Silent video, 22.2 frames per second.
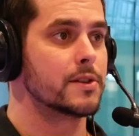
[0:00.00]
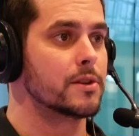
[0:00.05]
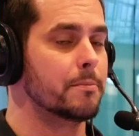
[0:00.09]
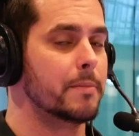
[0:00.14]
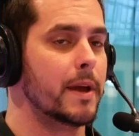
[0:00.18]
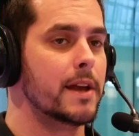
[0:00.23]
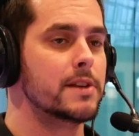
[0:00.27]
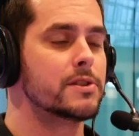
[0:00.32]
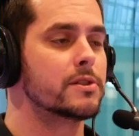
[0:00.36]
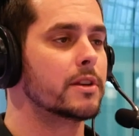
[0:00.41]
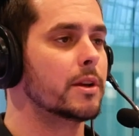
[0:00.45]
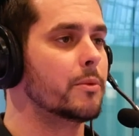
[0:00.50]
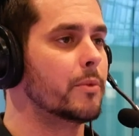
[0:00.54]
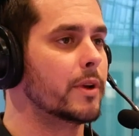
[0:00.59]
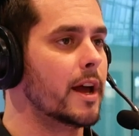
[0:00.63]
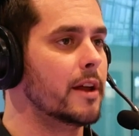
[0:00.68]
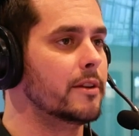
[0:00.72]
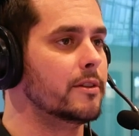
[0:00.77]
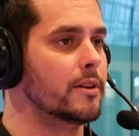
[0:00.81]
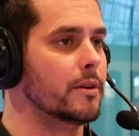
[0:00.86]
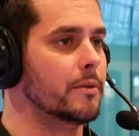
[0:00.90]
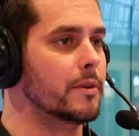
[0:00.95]
so basically what
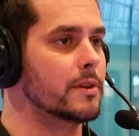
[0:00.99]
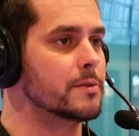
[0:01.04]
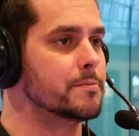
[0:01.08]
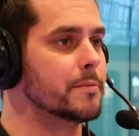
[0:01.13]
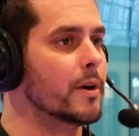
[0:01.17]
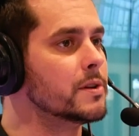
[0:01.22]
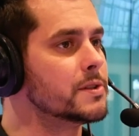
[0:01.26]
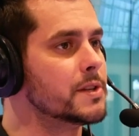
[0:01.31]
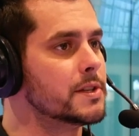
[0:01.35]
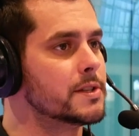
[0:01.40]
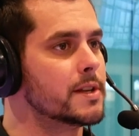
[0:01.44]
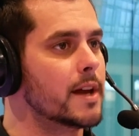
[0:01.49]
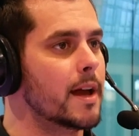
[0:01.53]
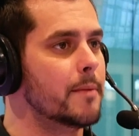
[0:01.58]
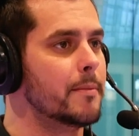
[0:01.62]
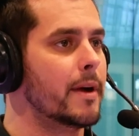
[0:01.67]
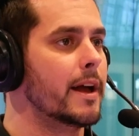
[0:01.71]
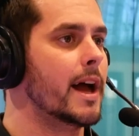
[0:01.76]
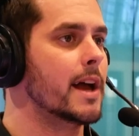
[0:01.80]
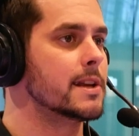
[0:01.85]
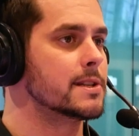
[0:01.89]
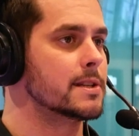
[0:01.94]
I do is most of the time
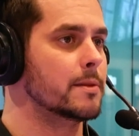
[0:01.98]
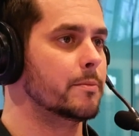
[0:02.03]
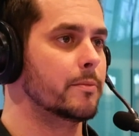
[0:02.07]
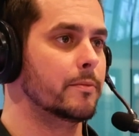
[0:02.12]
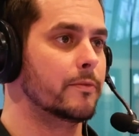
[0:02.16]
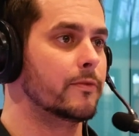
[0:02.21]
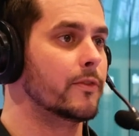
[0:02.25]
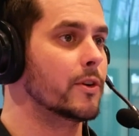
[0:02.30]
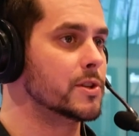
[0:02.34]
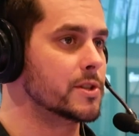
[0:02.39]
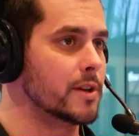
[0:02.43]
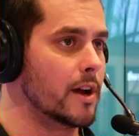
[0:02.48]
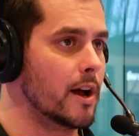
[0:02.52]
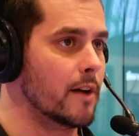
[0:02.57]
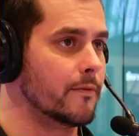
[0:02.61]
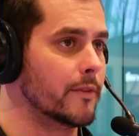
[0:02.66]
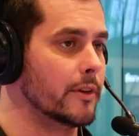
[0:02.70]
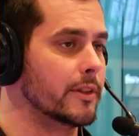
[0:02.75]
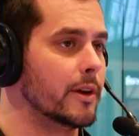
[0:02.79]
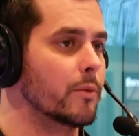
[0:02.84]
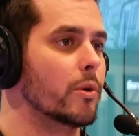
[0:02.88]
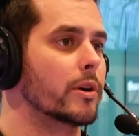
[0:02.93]
I ask them, first off,
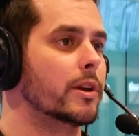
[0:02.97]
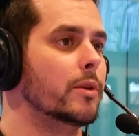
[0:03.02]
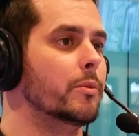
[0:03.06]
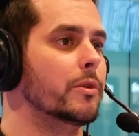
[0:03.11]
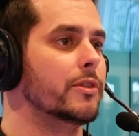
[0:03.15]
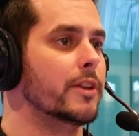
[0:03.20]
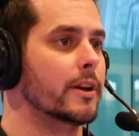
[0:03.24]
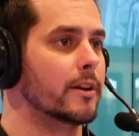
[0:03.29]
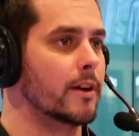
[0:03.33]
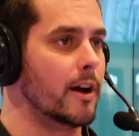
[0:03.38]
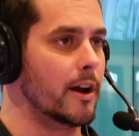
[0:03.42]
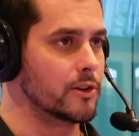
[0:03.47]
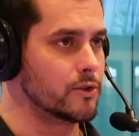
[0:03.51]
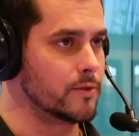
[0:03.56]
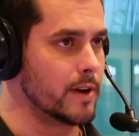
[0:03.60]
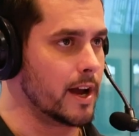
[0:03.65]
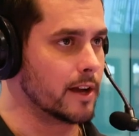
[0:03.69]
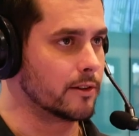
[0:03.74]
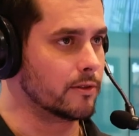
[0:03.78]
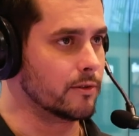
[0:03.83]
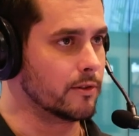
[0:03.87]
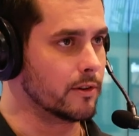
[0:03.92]
are they working with a
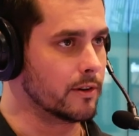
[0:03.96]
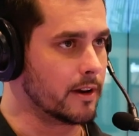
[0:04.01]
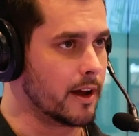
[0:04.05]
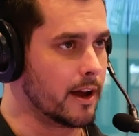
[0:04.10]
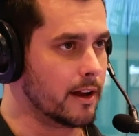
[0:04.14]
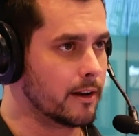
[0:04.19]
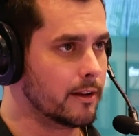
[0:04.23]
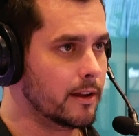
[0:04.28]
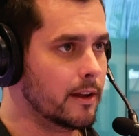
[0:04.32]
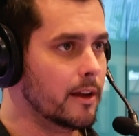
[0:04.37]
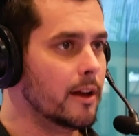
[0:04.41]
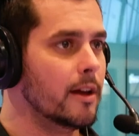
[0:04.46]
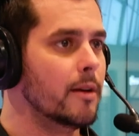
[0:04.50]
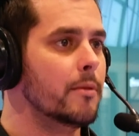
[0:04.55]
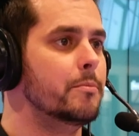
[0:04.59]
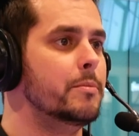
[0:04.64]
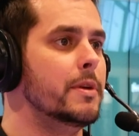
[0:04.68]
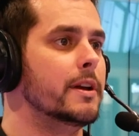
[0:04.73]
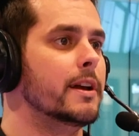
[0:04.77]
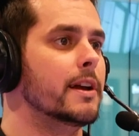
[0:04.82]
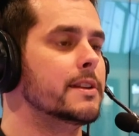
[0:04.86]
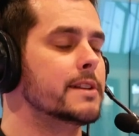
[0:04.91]
contractor or not?
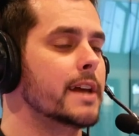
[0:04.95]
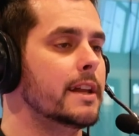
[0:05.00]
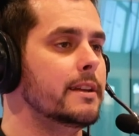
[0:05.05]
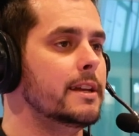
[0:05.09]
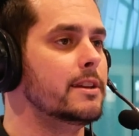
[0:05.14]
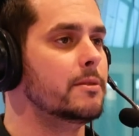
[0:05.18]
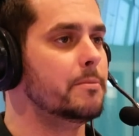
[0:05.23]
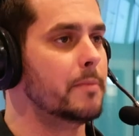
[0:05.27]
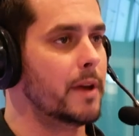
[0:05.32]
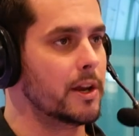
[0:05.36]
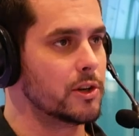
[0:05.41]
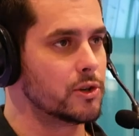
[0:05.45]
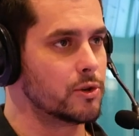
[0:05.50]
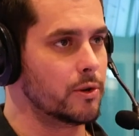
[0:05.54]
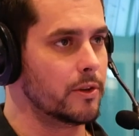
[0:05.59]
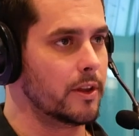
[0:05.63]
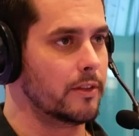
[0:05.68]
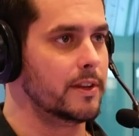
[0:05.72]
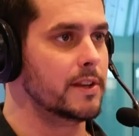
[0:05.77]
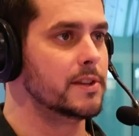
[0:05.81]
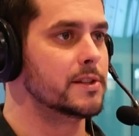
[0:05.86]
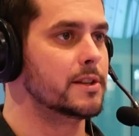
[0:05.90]
Because I need to make sure
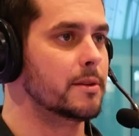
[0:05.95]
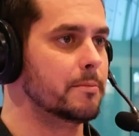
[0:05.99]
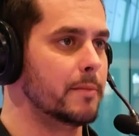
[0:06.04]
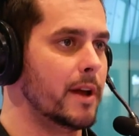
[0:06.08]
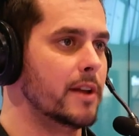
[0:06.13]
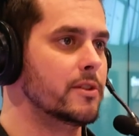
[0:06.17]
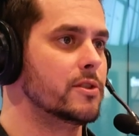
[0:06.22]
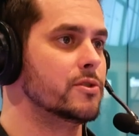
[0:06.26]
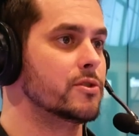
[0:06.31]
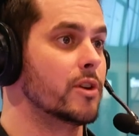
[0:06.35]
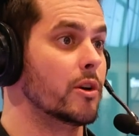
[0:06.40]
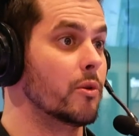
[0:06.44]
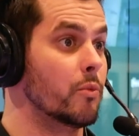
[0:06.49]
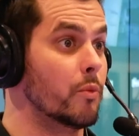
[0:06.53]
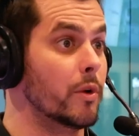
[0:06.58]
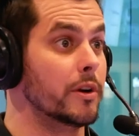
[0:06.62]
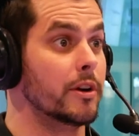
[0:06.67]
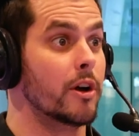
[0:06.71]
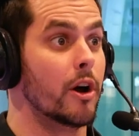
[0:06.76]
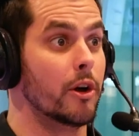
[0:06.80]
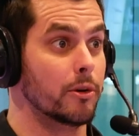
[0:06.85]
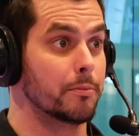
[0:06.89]
that these dimensions are
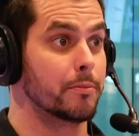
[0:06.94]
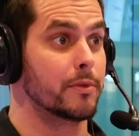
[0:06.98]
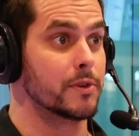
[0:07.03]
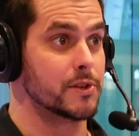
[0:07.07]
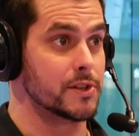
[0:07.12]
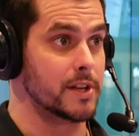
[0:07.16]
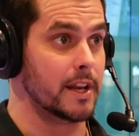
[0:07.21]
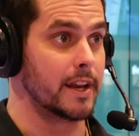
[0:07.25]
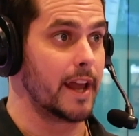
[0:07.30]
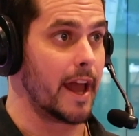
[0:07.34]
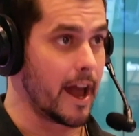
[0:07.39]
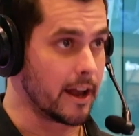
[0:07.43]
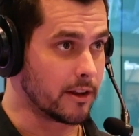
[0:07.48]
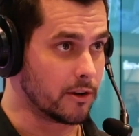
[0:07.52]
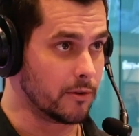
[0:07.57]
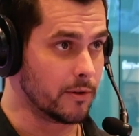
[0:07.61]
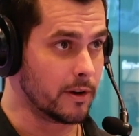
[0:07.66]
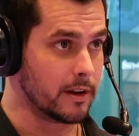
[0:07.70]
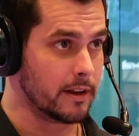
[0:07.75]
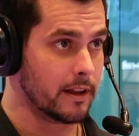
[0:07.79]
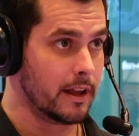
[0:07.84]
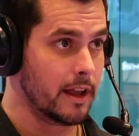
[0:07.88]
100%
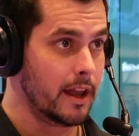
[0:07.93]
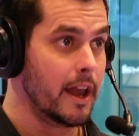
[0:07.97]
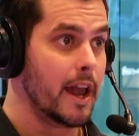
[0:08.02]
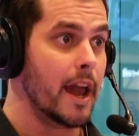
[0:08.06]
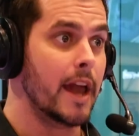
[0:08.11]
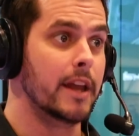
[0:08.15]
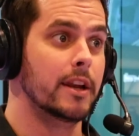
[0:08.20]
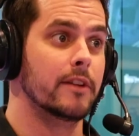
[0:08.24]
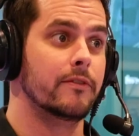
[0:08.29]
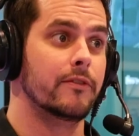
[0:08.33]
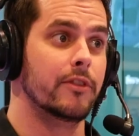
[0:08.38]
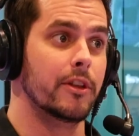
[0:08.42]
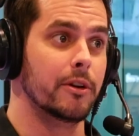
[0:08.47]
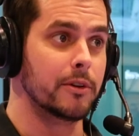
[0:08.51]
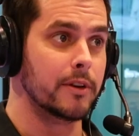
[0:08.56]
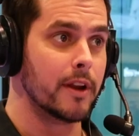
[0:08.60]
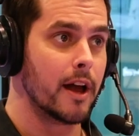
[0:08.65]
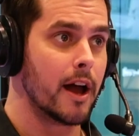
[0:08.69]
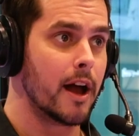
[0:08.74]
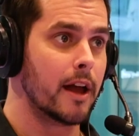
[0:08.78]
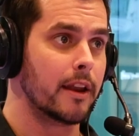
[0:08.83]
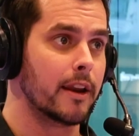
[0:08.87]
accurate. And if they're
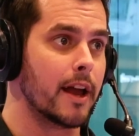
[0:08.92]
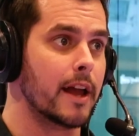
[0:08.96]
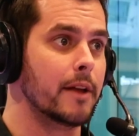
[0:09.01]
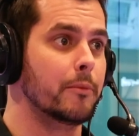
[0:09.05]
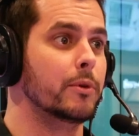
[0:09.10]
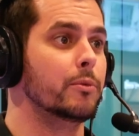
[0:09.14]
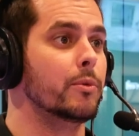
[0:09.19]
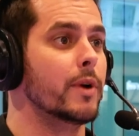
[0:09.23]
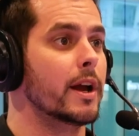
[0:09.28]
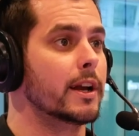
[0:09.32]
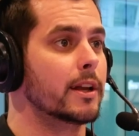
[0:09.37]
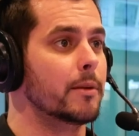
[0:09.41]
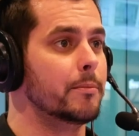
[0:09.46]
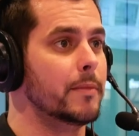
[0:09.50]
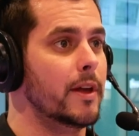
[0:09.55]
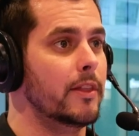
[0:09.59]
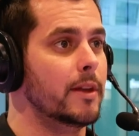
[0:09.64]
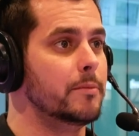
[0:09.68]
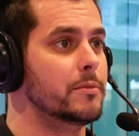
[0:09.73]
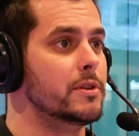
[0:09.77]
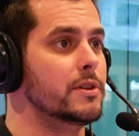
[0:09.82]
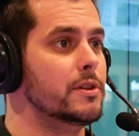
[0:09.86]
not, I would
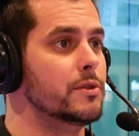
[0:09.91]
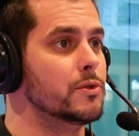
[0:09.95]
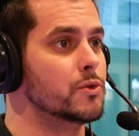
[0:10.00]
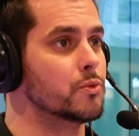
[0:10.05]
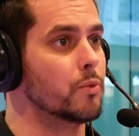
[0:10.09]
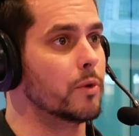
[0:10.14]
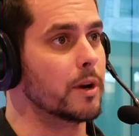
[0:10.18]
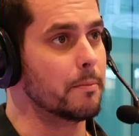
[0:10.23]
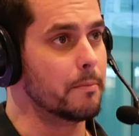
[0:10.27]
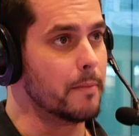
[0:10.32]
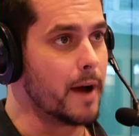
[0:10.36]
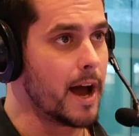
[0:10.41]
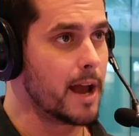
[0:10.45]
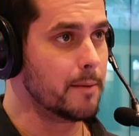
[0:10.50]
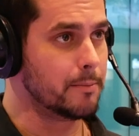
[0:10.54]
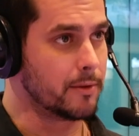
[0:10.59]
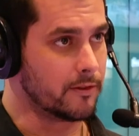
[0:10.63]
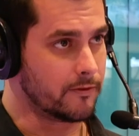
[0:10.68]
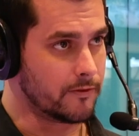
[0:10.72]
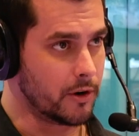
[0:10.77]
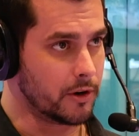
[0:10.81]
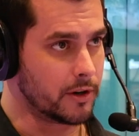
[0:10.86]
recommend them to use one of my
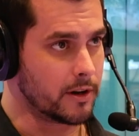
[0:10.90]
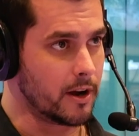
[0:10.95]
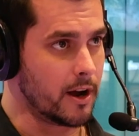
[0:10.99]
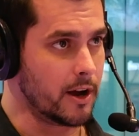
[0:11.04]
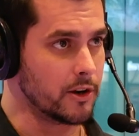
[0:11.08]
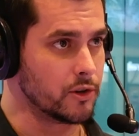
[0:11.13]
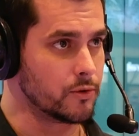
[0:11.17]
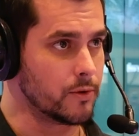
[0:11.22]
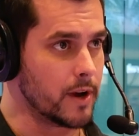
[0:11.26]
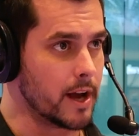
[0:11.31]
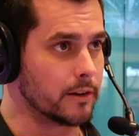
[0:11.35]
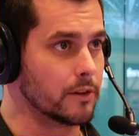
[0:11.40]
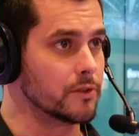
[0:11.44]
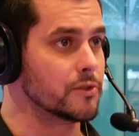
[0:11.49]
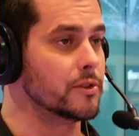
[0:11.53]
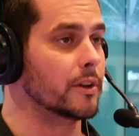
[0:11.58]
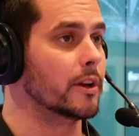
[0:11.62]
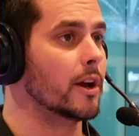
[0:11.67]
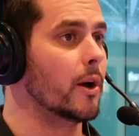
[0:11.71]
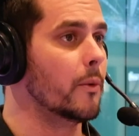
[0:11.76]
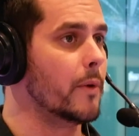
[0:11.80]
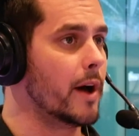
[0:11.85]
preferred contractors
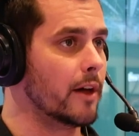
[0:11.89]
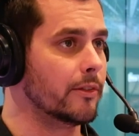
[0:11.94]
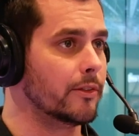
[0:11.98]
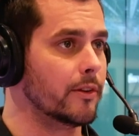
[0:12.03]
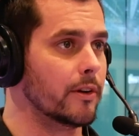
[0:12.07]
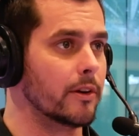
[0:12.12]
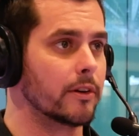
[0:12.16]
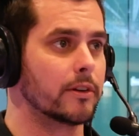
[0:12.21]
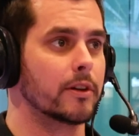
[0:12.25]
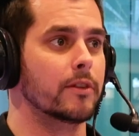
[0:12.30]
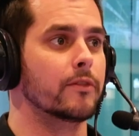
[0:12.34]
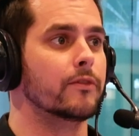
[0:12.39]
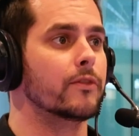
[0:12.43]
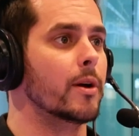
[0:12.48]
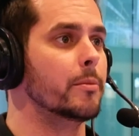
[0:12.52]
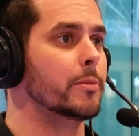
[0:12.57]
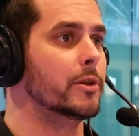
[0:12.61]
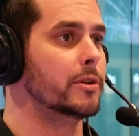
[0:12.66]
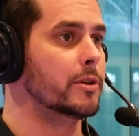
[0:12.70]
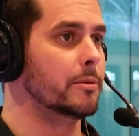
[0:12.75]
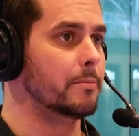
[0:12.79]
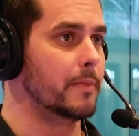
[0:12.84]
to go out there, confirm
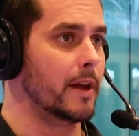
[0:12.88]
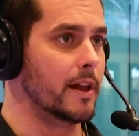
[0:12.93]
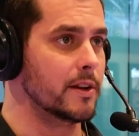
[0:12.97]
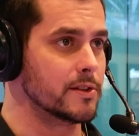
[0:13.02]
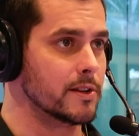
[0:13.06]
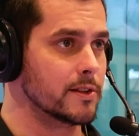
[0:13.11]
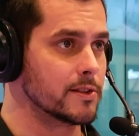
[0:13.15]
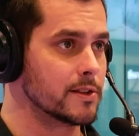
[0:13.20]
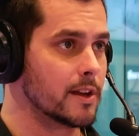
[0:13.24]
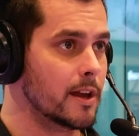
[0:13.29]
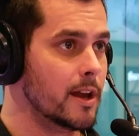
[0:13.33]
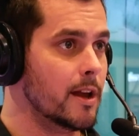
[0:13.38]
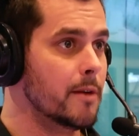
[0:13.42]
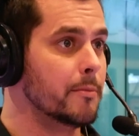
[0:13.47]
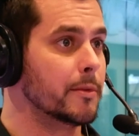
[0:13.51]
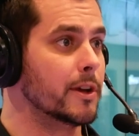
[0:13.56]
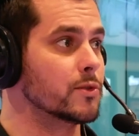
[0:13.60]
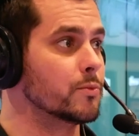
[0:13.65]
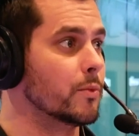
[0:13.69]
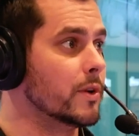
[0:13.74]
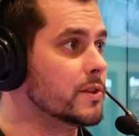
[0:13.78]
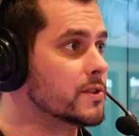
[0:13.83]
the dimensions,
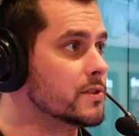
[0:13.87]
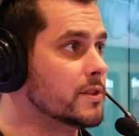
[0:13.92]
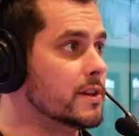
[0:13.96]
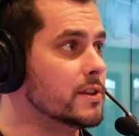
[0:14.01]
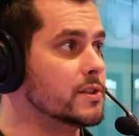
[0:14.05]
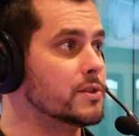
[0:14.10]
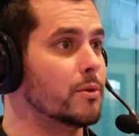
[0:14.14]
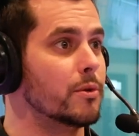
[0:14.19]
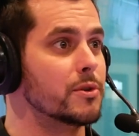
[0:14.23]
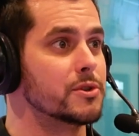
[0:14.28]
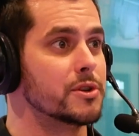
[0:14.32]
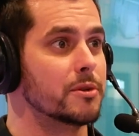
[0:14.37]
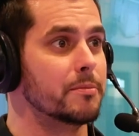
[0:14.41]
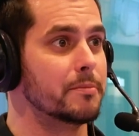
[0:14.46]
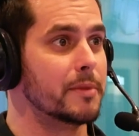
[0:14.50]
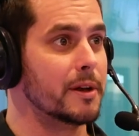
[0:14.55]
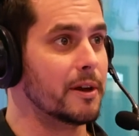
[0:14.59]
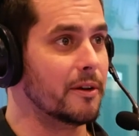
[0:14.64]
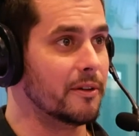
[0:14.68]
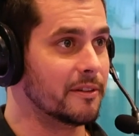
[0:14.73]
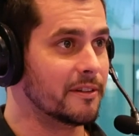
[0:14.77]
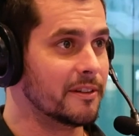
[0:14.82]
because once these doors are
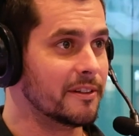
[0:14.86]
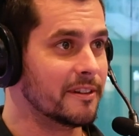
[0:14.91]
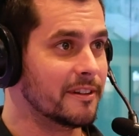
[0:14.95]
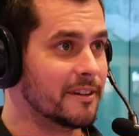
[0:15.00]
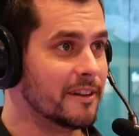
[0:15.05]
built,